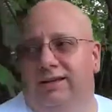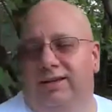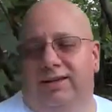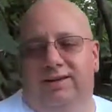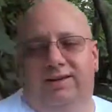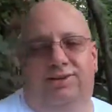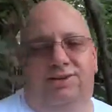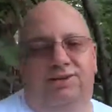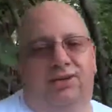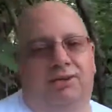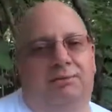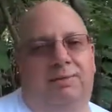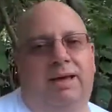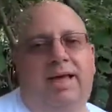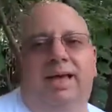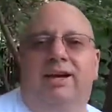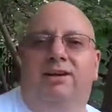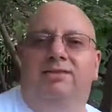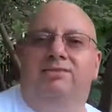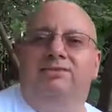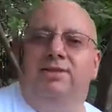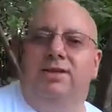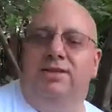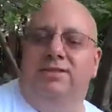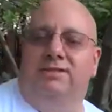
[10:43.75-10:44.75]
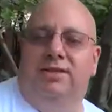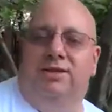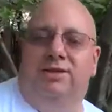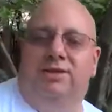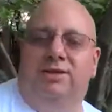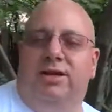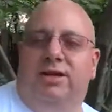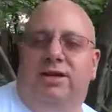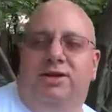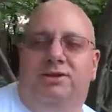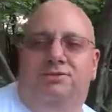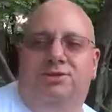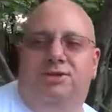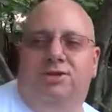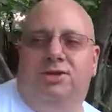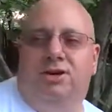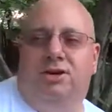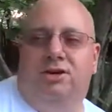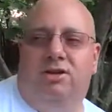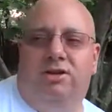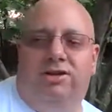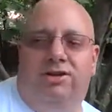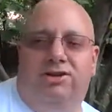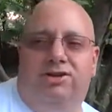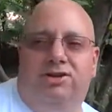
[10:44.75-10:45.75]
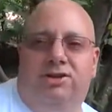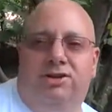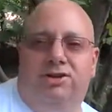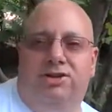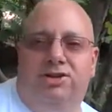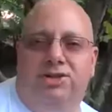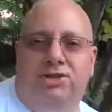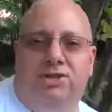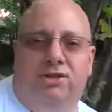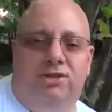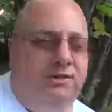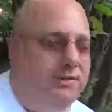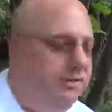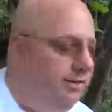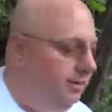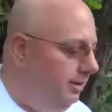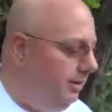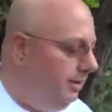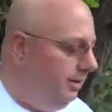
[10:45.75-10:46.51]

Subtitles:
It is unmanifest. I don't care if you call it inertia.